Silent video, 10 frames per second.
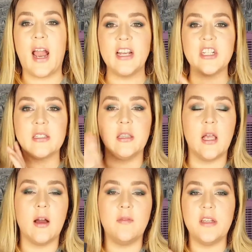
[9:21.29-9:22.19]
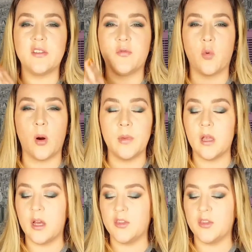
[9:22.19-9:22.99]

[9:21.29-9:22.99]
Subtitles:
I just love this formula.